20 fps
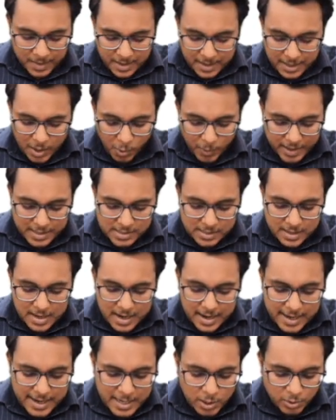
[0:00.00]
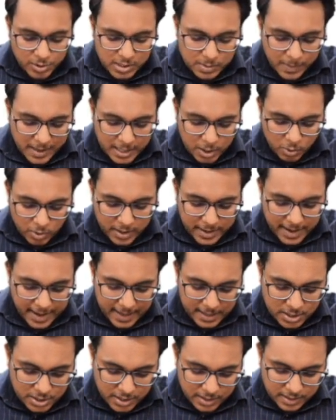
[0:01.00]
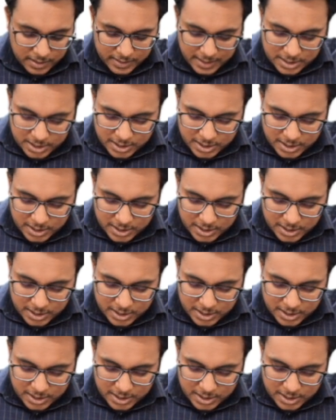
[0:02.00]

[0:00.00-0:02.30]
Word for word: Now guys, into this particular direction, the